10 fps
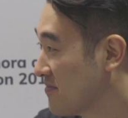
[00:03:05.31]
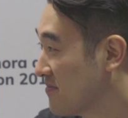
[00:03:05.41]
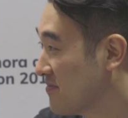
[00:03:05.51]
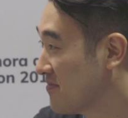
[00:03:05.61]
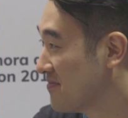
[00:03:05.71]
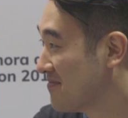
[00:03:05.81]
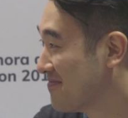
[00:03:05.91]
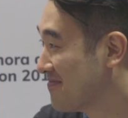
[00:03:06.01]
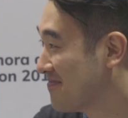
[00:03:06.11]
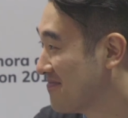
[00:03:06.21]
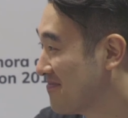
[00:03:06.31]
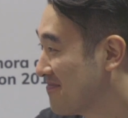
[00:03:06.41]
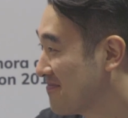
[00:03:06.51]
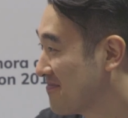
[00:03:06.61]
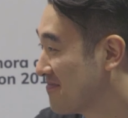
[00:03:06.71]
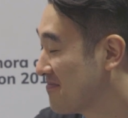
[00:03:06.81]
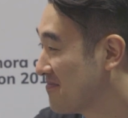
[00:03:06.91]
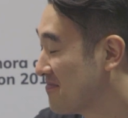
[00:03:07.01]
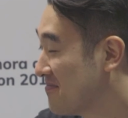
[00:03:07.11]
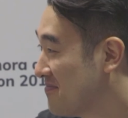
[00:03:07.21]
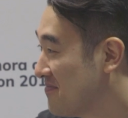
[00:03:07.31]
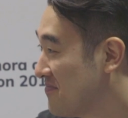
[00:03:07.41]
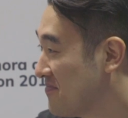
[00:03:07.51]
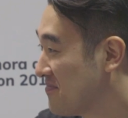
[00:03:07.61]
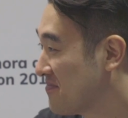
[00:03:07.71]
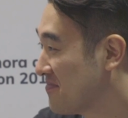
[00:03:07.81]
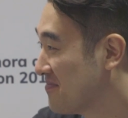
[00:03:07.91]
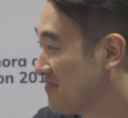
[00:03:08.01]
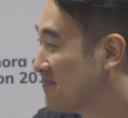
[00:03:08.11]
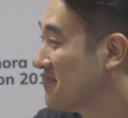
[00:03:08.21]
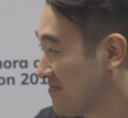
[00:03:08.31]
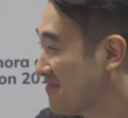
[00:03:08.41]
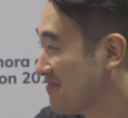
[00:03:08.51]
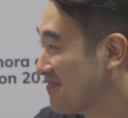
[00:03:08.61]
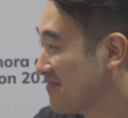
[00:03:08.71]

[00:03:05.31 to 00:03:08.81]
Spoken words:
(silent)